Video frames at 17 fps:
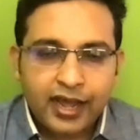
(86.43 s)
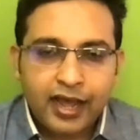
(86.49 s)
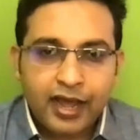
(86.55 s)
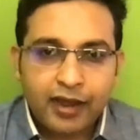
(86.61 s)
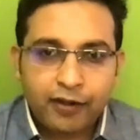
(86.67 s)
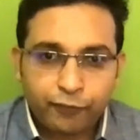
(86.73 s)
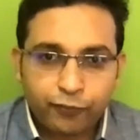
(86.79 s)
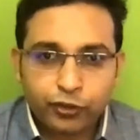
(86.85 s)

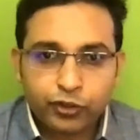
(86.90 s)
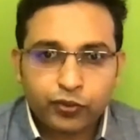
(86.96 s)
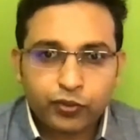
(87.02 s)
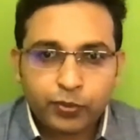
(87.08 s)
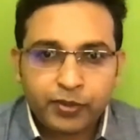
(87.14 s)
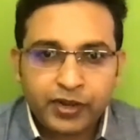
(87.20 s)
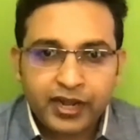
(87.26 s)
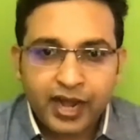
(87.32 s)
And fourth
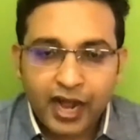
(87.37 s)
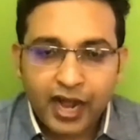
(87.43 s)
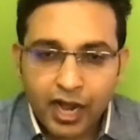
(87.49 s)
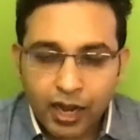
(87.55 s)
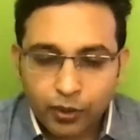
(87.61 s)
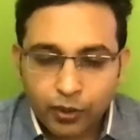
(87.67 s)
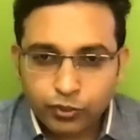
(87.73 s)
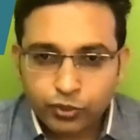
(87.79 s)
would be
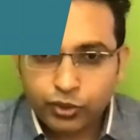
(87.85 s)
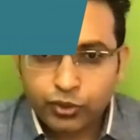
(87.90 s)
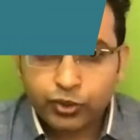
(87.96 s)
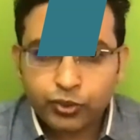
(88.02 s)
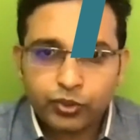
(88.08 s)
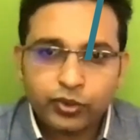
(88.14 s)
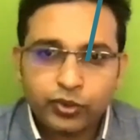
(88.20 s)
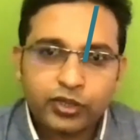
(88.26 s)
how
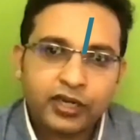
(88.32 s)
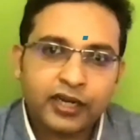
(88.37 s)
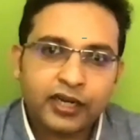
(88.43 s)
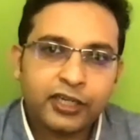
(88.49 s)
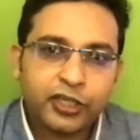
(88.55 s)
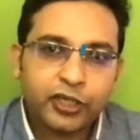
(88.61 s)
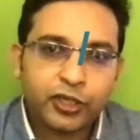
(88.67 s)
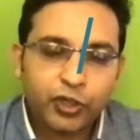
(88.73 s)
to
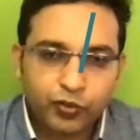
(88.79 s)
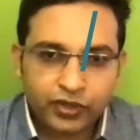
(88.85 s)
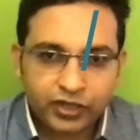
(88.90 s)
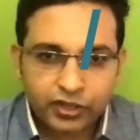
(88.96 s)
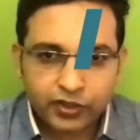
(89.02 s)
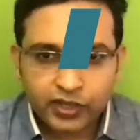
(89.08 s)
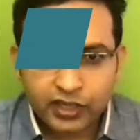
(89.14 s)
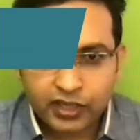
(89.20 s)
continue
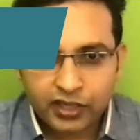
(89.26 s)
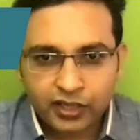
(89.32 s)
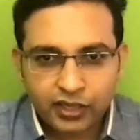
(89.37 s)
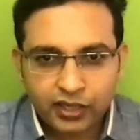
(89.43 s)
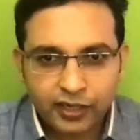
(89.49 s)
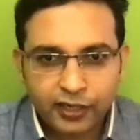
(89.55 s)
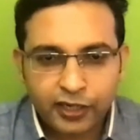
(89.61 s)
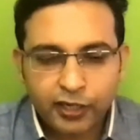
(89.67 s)
with your
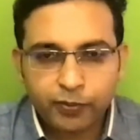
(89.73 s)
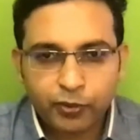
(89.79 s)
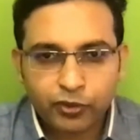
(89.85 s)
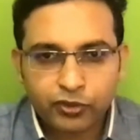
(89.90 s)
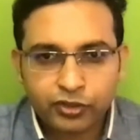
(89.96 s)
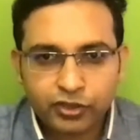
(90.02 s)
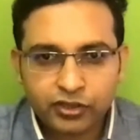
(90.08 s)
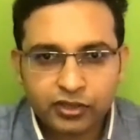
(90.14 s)
learning
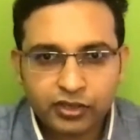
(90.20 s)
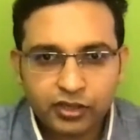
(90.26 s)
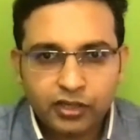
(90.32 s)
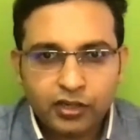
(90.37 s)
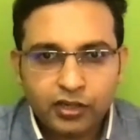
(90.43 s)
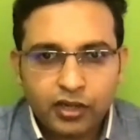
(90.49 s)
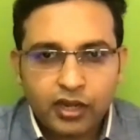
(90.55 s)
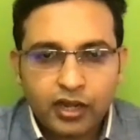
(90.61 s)
process
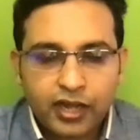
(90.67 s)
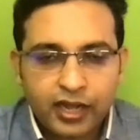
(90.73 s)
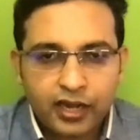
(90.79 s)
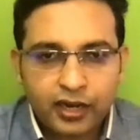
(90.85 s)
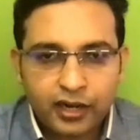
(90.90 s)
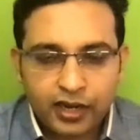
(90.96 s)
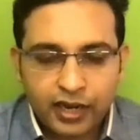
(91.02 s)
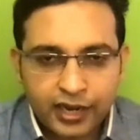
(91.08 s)

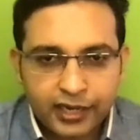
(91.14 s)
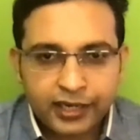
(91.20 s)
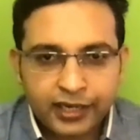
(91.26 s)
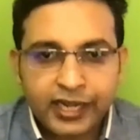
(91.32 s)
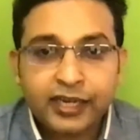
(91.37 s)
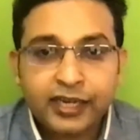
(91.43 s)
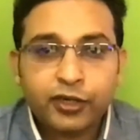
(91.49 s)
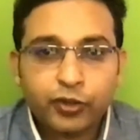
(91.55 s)
and
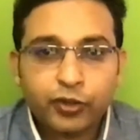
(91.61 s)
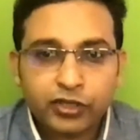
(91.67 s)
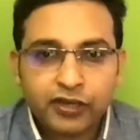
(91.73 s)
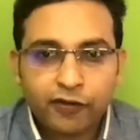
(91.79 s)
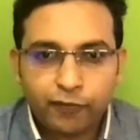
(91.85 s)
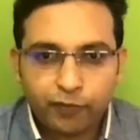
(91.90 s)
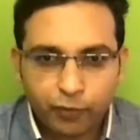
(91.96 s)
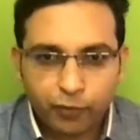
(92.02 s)
get
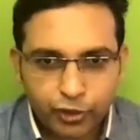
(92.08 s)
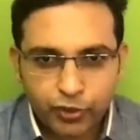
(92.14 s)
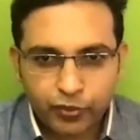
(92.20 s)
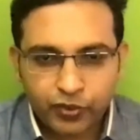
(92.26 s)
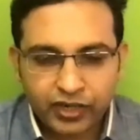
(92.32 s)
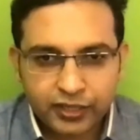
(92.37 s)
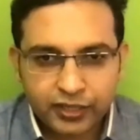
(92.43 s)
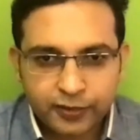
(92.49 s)
yourself
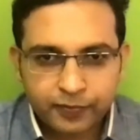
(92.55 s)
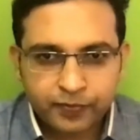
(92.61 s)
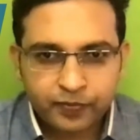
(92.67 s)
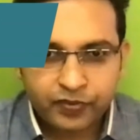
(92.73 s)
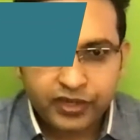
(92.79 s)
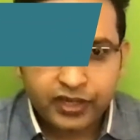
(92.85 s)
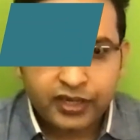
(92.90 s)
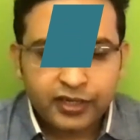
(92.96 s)
motivated.
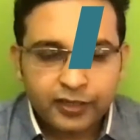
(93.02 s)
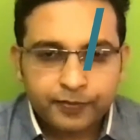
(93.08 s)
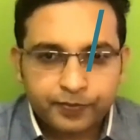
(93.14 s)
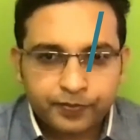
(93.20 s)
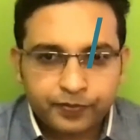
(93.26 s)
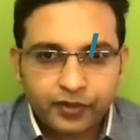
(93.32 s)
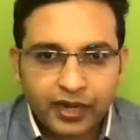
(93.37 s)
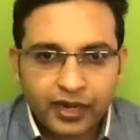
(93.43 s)

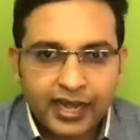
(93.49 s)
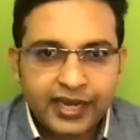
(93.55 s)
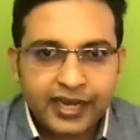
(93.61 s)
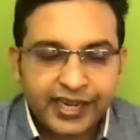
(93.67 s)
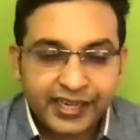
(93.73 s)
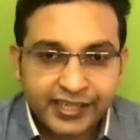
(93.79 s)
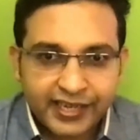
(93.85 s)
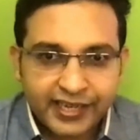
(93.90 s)
And
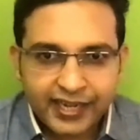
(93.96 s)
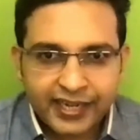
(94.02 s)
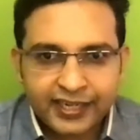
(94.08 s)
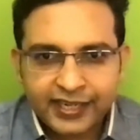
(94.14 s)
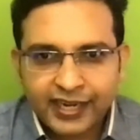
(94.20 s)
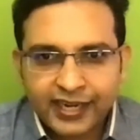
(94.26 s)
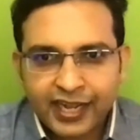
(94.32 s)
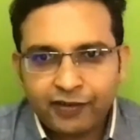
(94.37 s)
in the
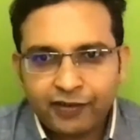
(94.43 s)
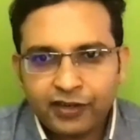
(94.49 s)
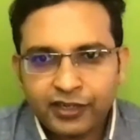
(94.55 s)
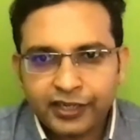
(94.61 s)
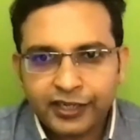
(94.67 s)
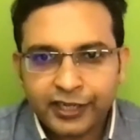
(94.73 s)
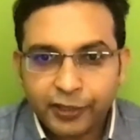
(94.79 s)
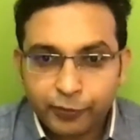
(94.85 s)
end, I will
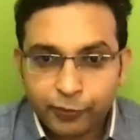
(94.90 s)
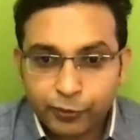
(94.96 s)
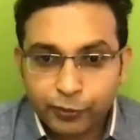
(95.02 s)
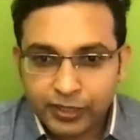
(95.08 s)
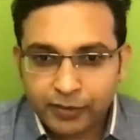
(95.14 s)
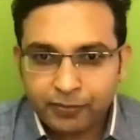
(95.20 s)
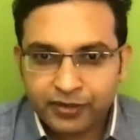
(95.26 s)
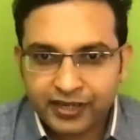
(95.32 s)
give you
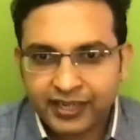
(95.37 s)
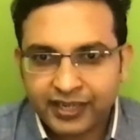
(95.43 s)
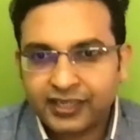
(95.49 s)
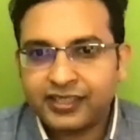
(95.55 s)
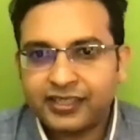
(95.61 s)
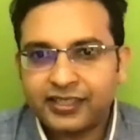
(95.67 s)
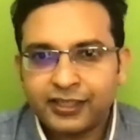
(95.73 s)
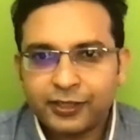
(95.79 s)
some
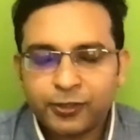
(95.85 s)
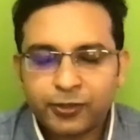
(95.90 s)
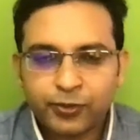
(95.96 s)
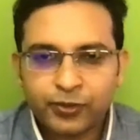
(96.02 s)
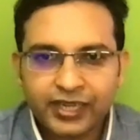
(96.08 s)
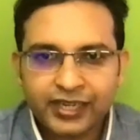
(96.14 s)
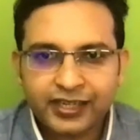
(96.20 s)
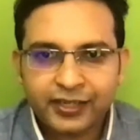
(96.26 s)
tricks
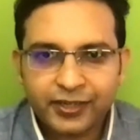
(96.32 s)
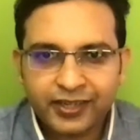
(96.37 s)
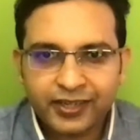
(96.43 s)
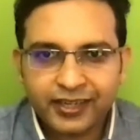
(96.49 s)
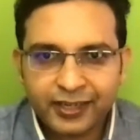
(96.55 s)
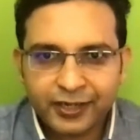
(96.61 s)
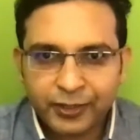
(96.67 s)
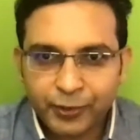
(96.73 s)
so that
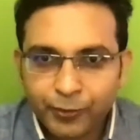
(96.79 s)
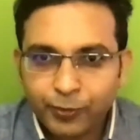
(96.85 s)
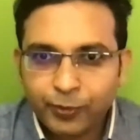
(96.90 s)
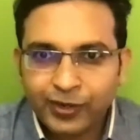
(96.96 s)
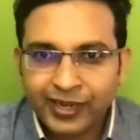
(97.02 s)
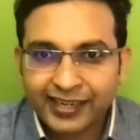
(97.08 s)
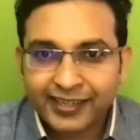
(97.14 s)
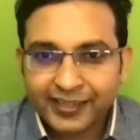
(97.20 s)

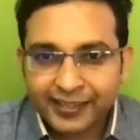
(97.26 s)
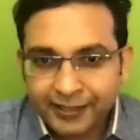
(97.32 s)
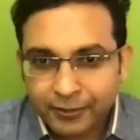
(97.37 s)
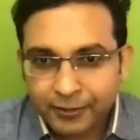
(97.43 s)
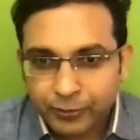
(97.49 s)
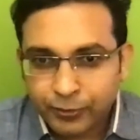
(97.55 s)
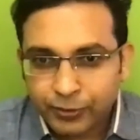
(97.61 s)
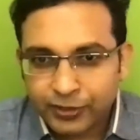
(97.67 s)
you get a
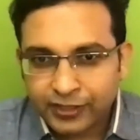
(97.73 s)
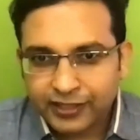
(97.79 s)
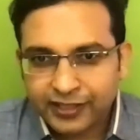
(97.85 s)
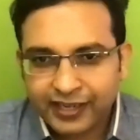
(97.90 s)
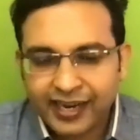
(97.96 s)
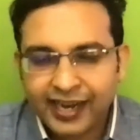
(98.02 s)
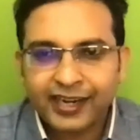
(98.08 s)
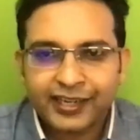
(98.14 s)
good
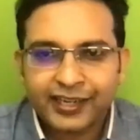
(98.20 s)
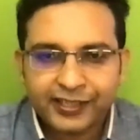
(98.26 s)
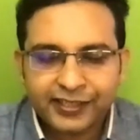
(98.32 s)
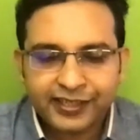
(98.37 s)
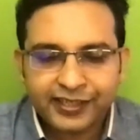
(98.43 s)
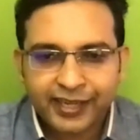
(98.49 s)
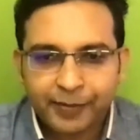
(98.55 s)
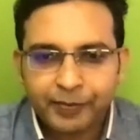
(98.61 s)
rank in
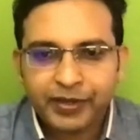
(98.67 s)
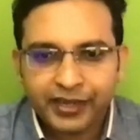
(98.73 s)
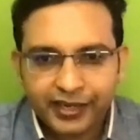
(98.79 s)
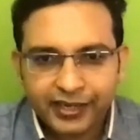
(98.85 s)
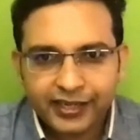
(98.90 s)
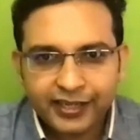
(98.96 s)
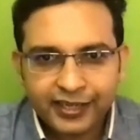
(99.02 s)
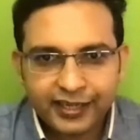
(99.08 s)
the coming